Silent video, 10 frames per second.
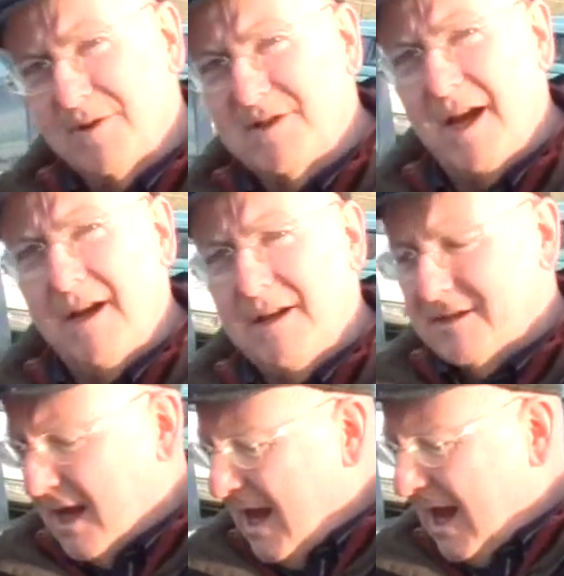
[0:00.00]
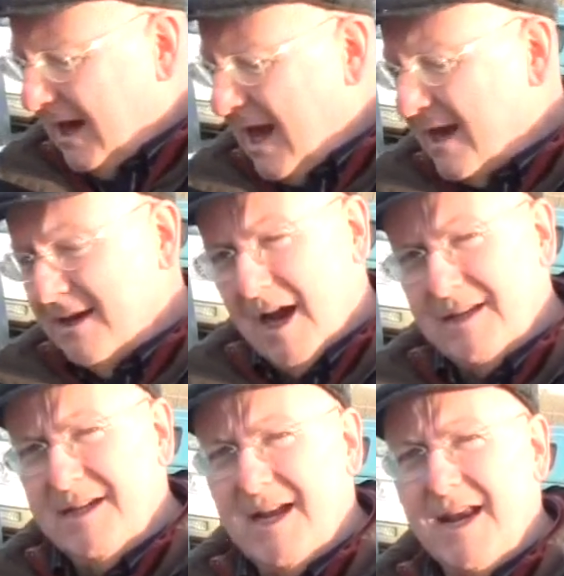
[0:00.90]
Mercedes, but I had a
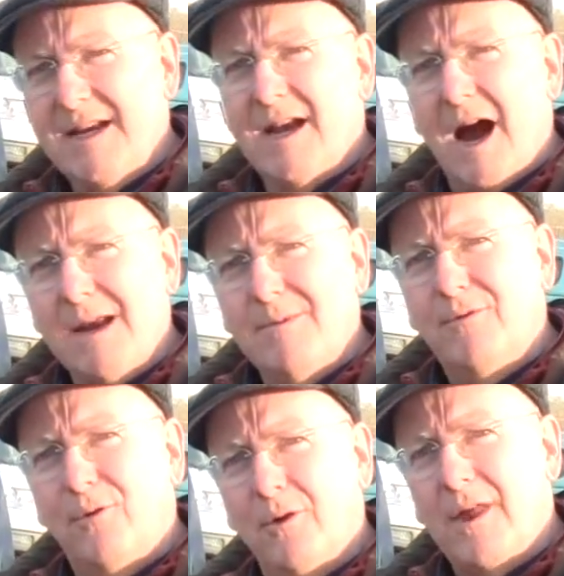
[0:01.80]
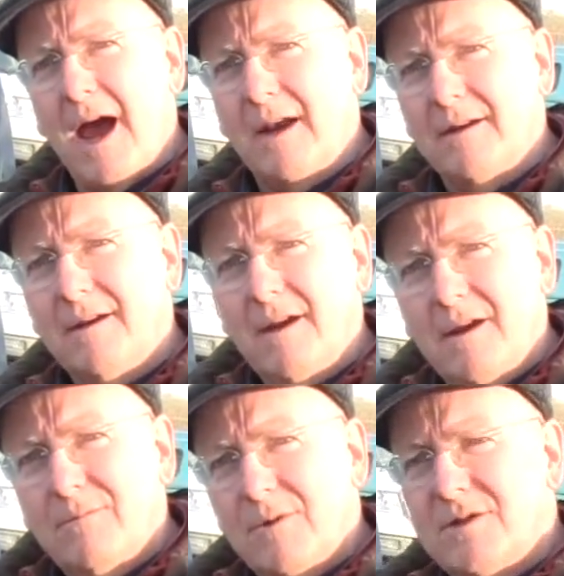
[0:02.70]
1989 before that
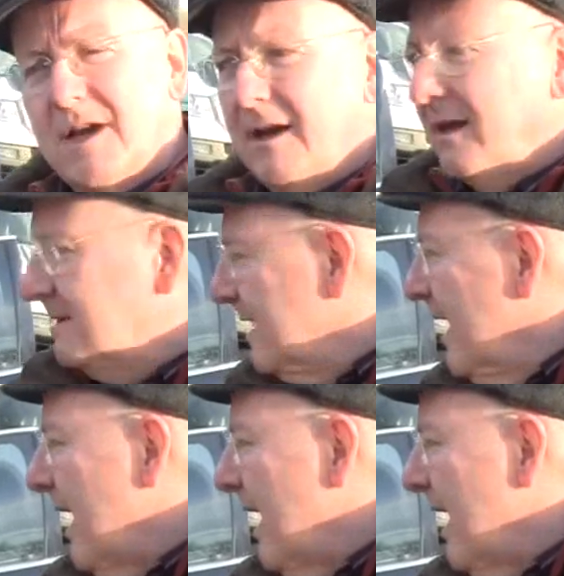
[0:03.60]
Mercedes.